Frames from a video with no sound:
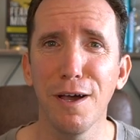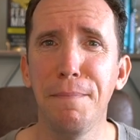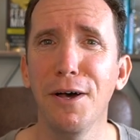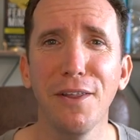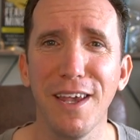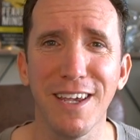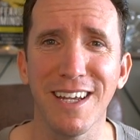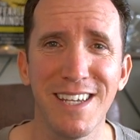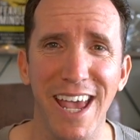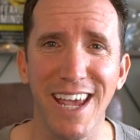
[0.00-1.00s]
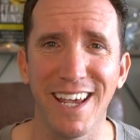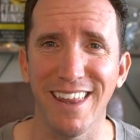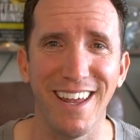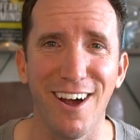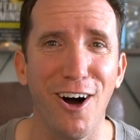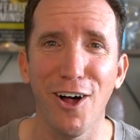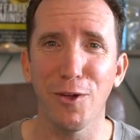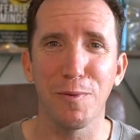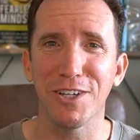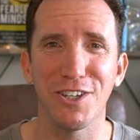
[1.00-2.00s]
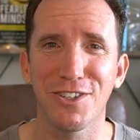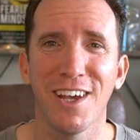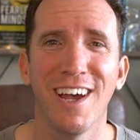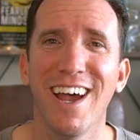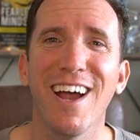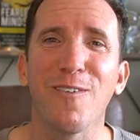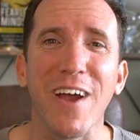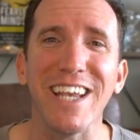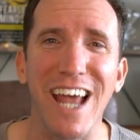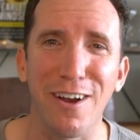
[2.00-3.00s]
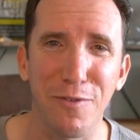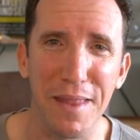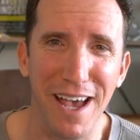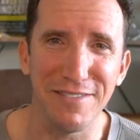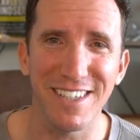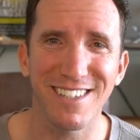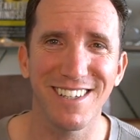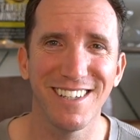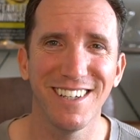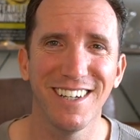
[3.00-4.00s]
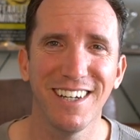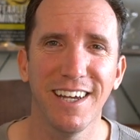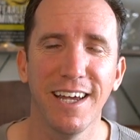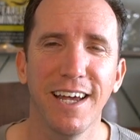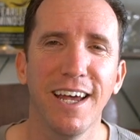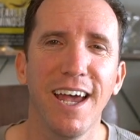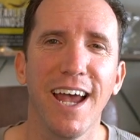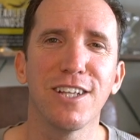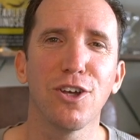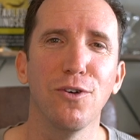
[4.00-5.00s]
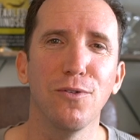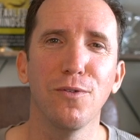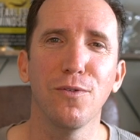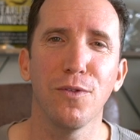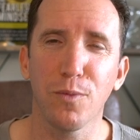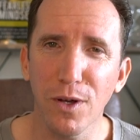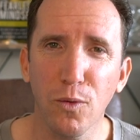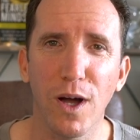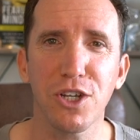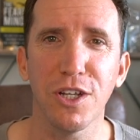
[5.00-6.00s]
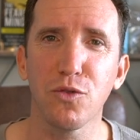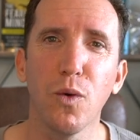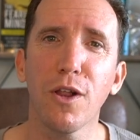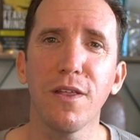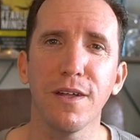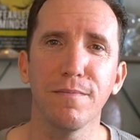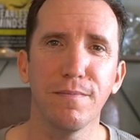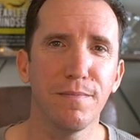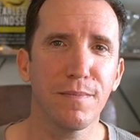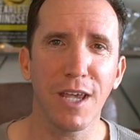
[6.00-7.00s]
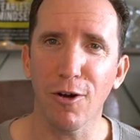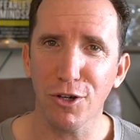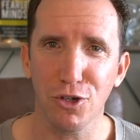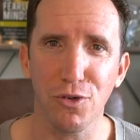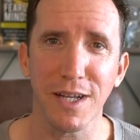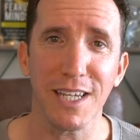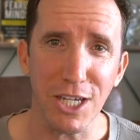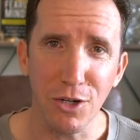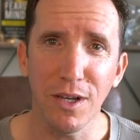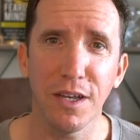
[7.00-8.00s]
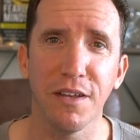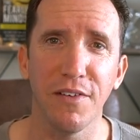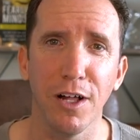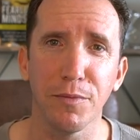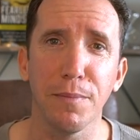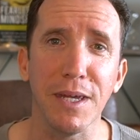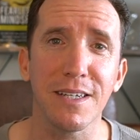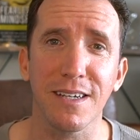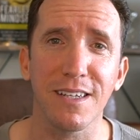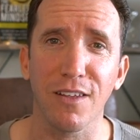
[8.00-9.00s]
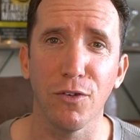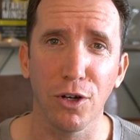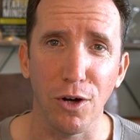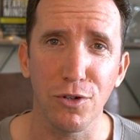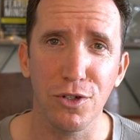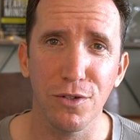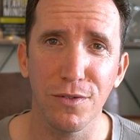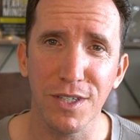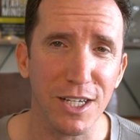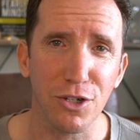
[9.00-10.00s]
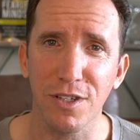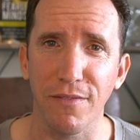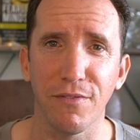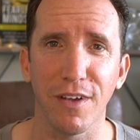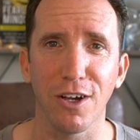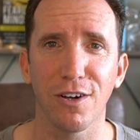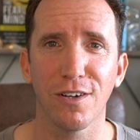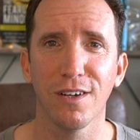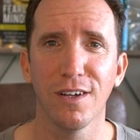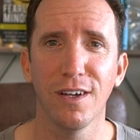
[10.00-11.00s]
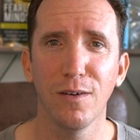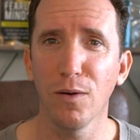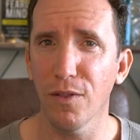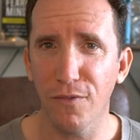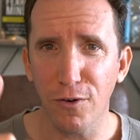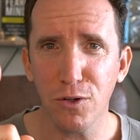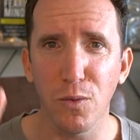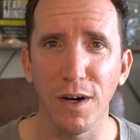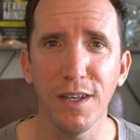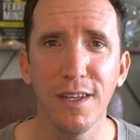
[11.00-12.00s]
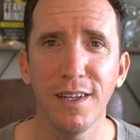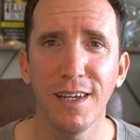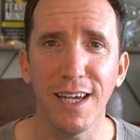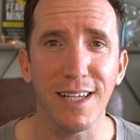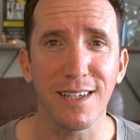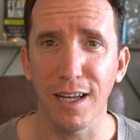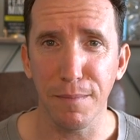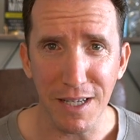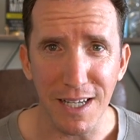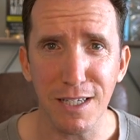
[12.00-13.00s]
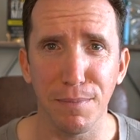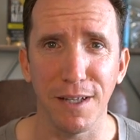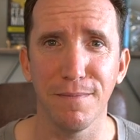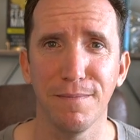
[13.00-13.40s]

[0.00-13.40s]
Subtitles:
pill that you can take and then all the riches rain down from the heavens. And so the real question is, what are the character traits that you need to develop to be a successful coach, 6 or 7 figure? Well, the first one is going to be discipline,